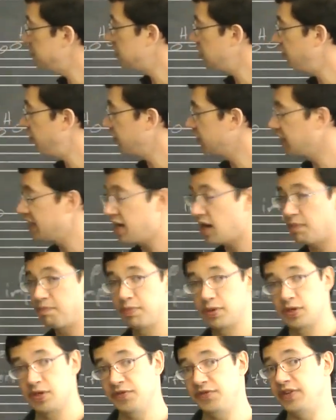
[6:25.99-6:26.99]
specifically, a
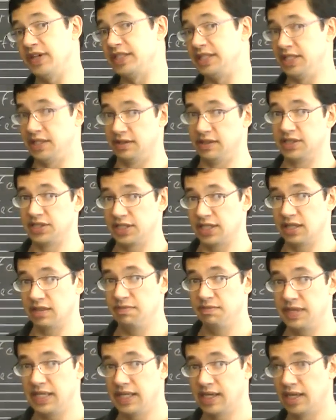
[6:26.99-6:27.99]
perfect
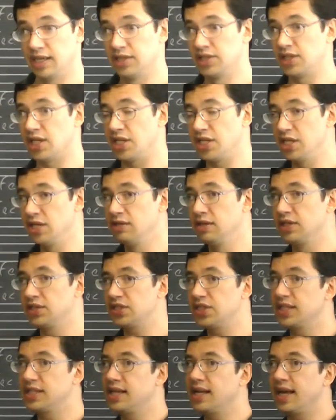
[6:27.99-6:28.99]
unison, because a
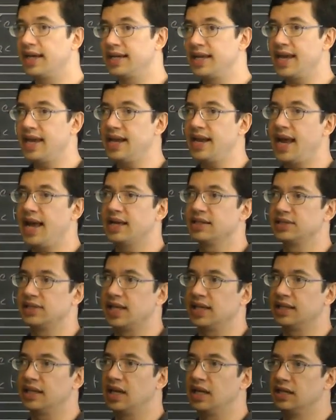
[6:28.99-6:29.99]
unison, again, has
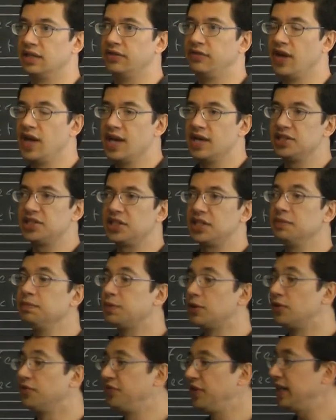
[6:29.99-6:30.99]
that kind of
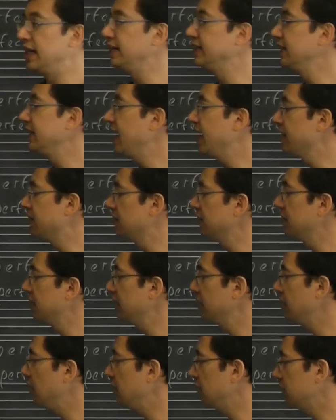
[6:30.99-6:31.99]
simple fitting together
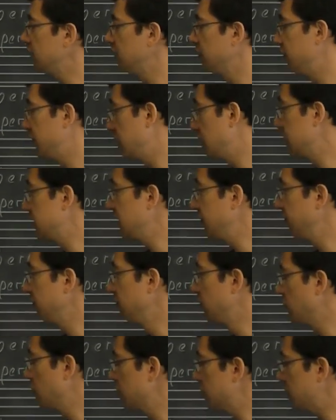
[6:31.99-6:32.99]
that an octave does,
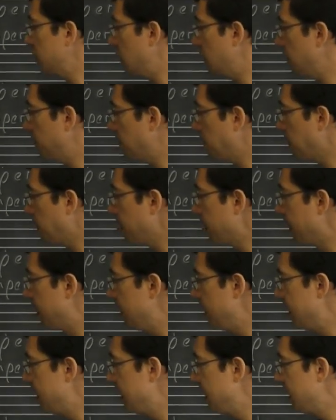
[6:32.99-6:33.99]
even more so.
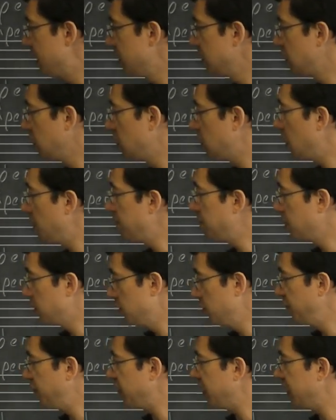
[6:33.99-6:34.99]
So a
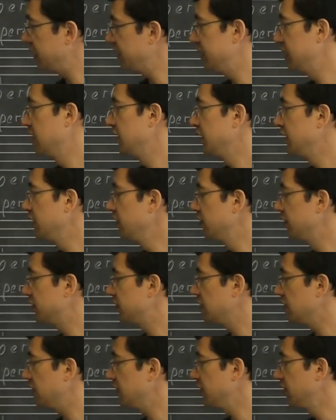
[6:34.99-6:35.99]
perfect
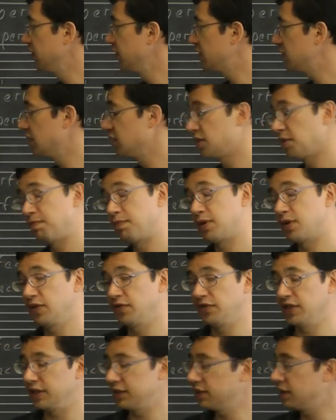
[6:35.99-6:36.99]
unison. A unison is a
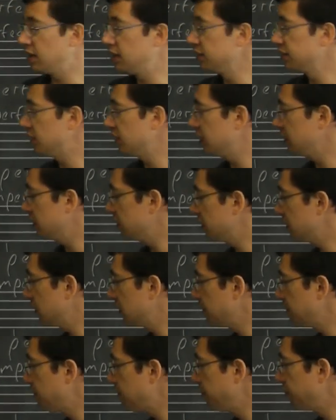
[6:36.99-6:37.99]
perfect consonance.
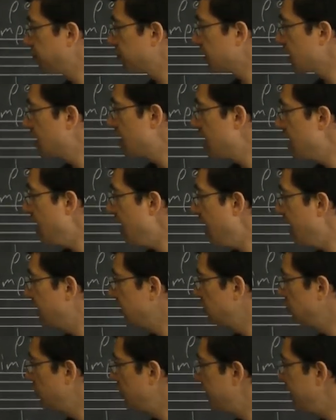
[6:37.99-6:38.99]

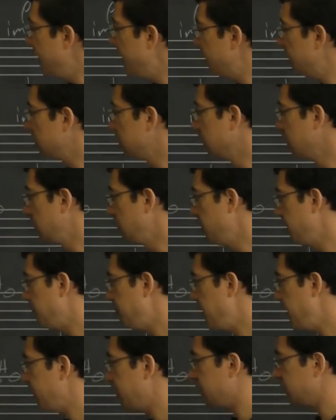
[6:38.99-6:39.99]
As we get a little
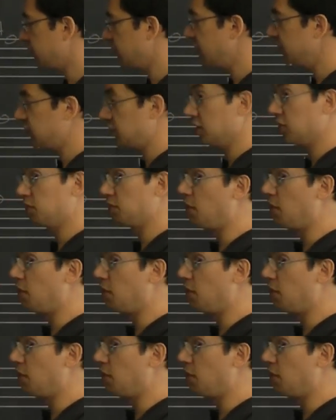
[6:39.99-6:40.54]
bit bigger, so that's the